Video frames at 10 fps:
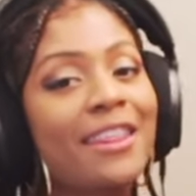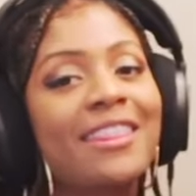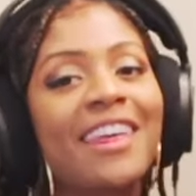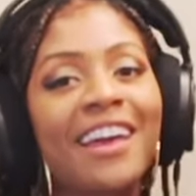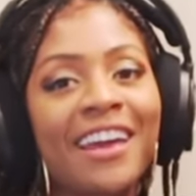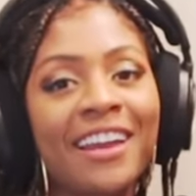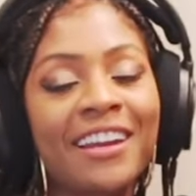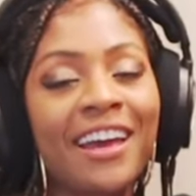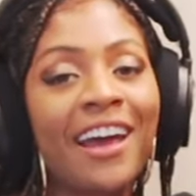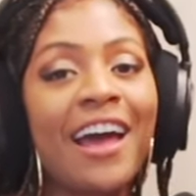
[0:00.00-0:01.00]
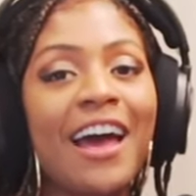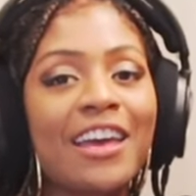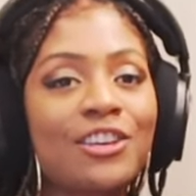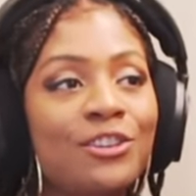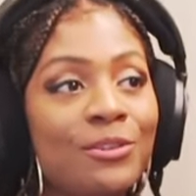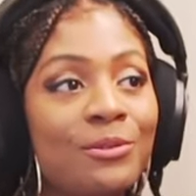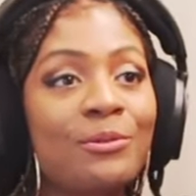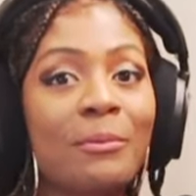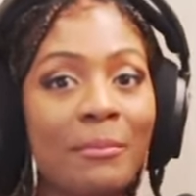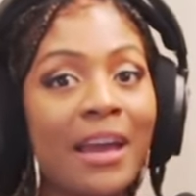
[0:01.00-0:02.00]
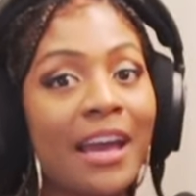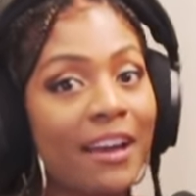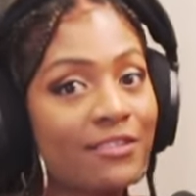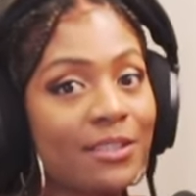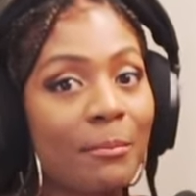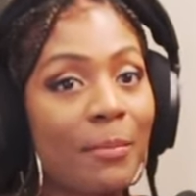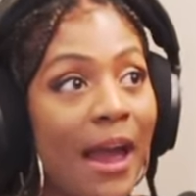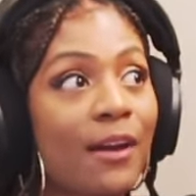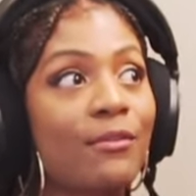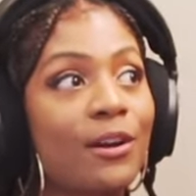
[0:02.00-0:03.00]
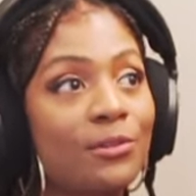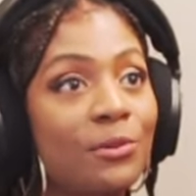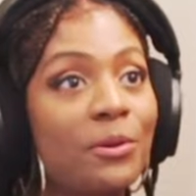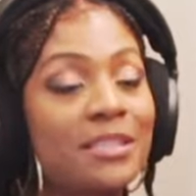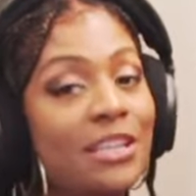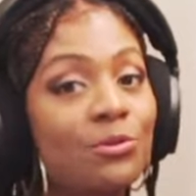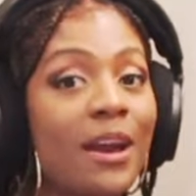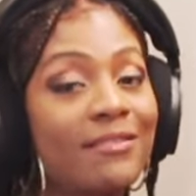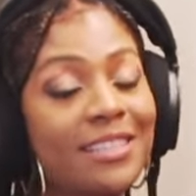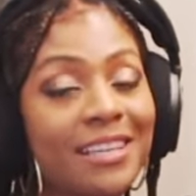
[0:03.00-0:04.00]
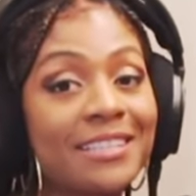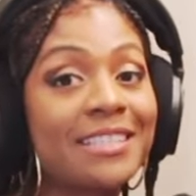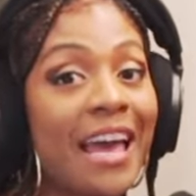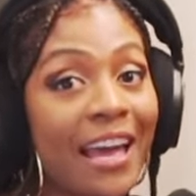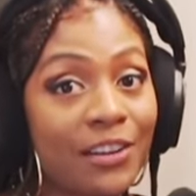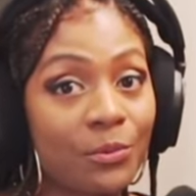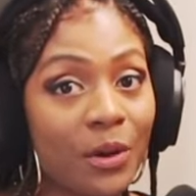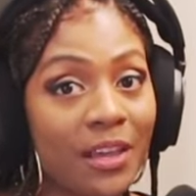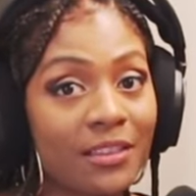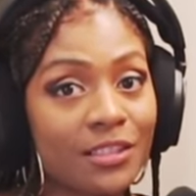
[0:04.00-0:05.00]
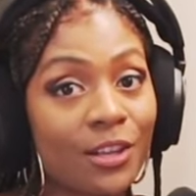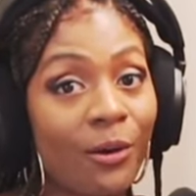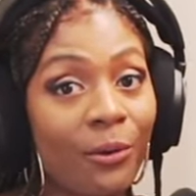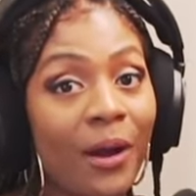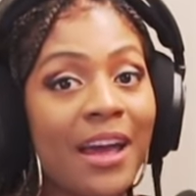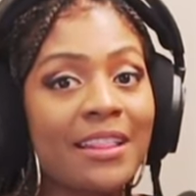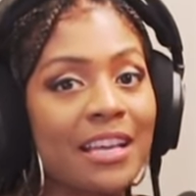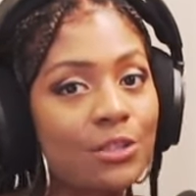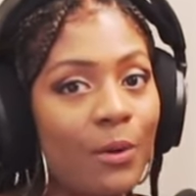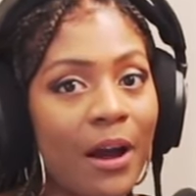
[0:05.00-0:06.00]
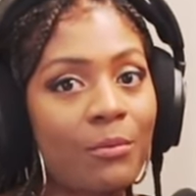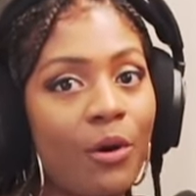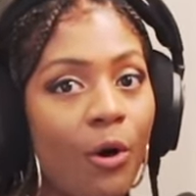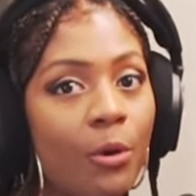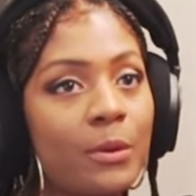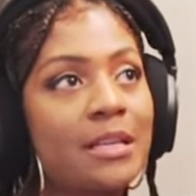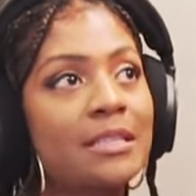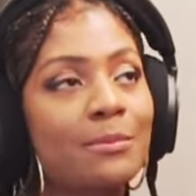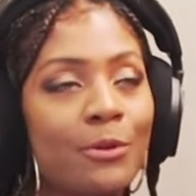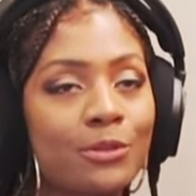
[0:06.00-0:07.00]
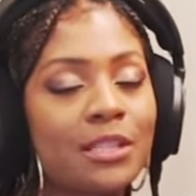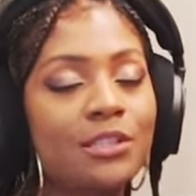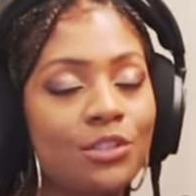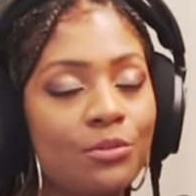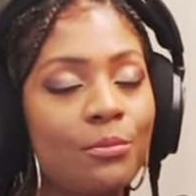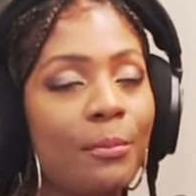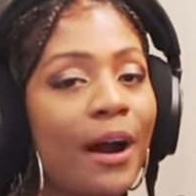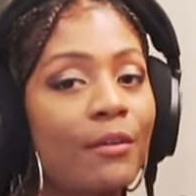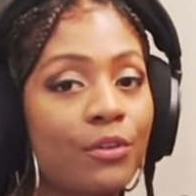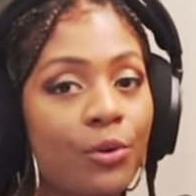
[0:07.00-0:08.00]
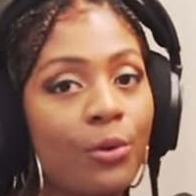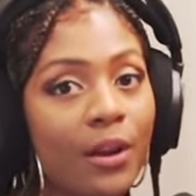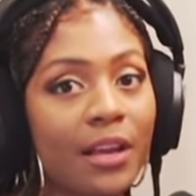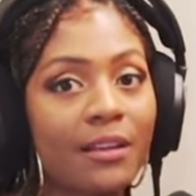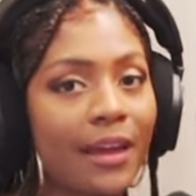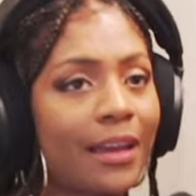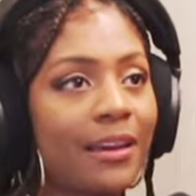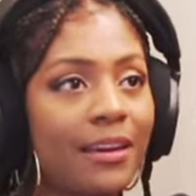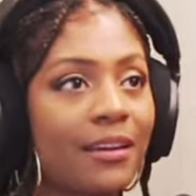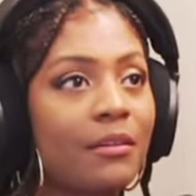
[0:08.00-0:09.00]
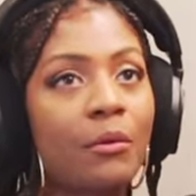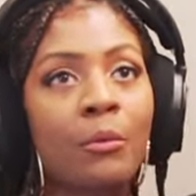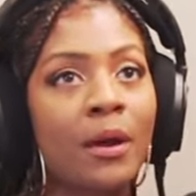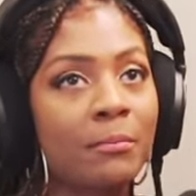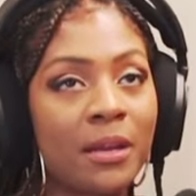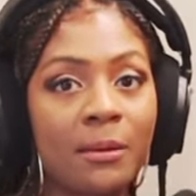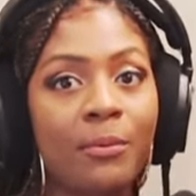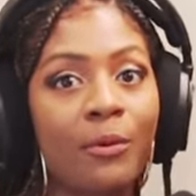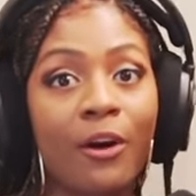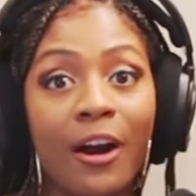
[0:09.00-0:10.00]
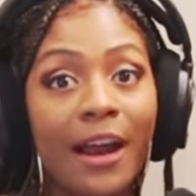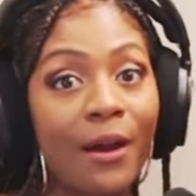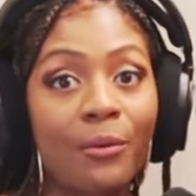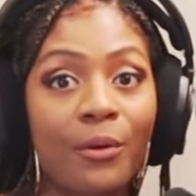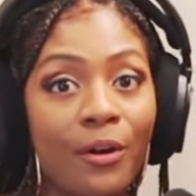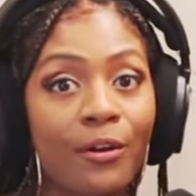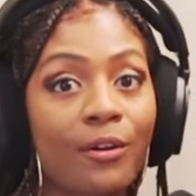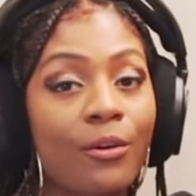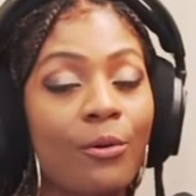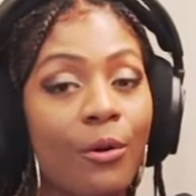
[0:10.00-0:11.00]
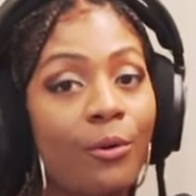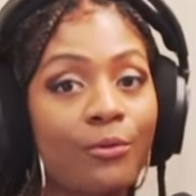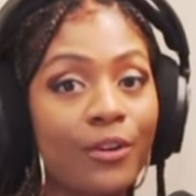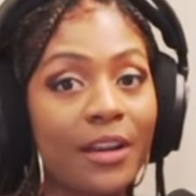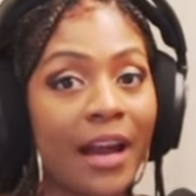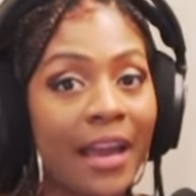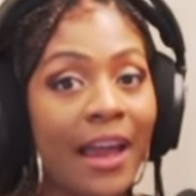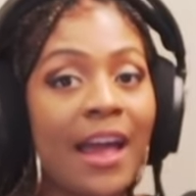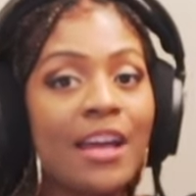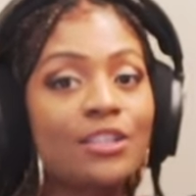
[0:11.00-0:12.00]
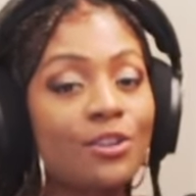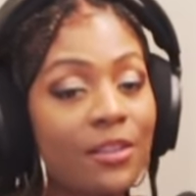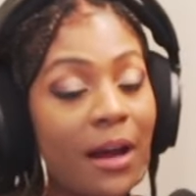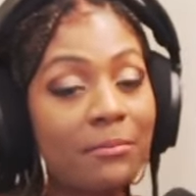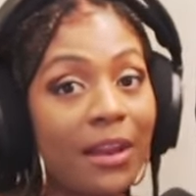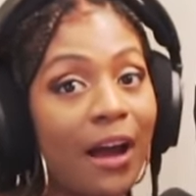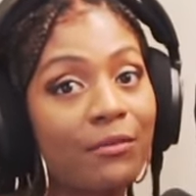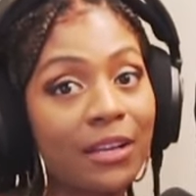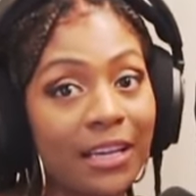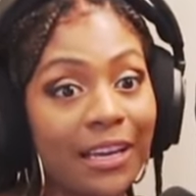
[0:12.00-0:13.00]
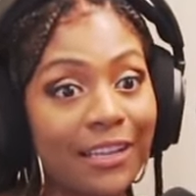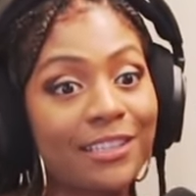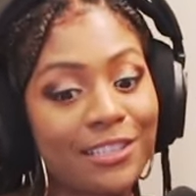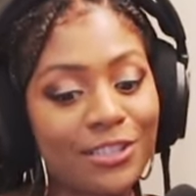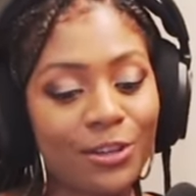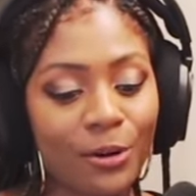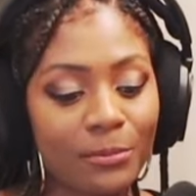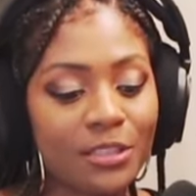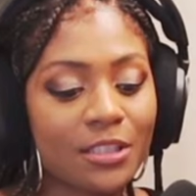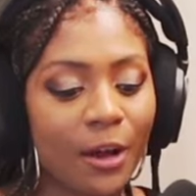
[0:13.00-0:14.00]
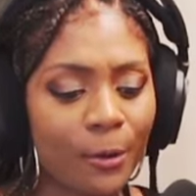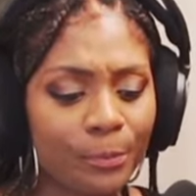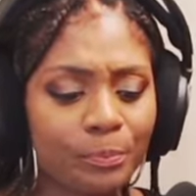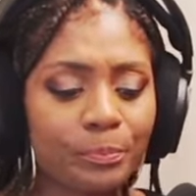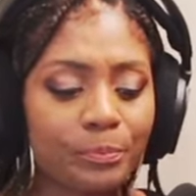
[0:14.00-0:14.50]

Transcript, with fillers: then you may have some background noise that you have to contend with. So that's why I will always mostly do my recording like when people are at work or overnight so that I'm not really getting disturbed. So